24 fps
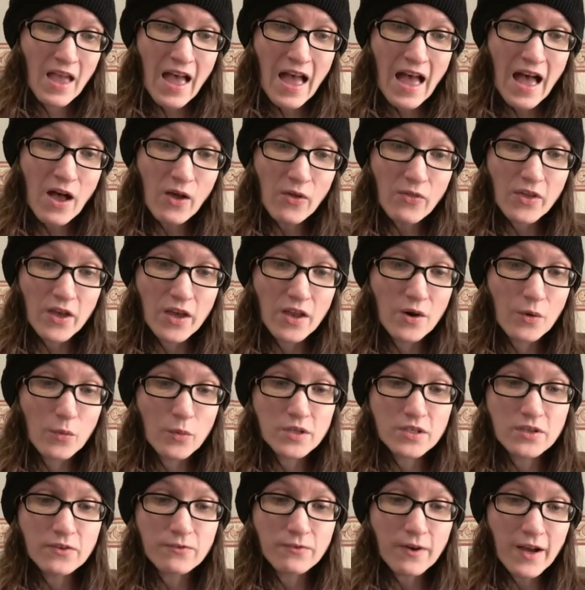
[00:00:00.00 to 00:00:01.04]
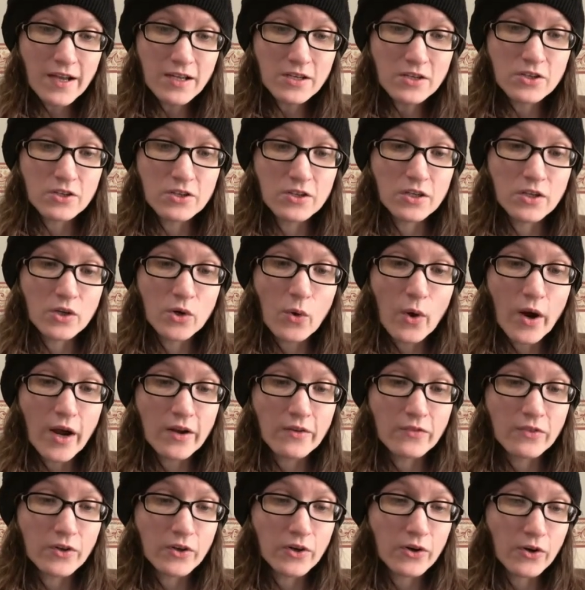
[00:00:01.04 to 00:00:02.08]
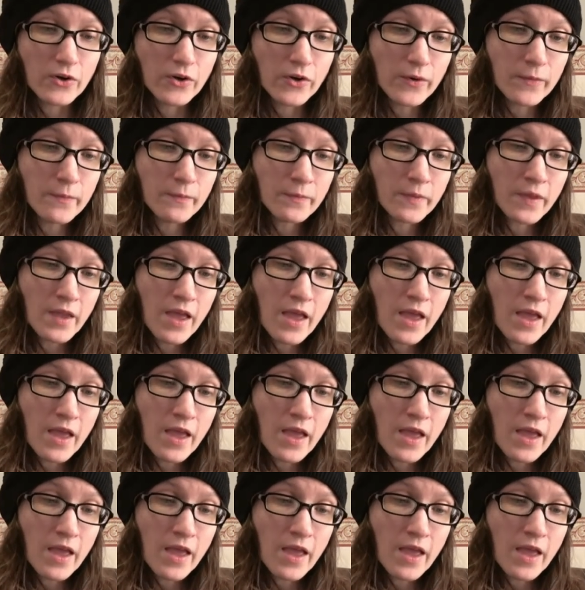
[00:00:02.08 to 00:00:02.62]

"How then are we to find her?" inquired the girl.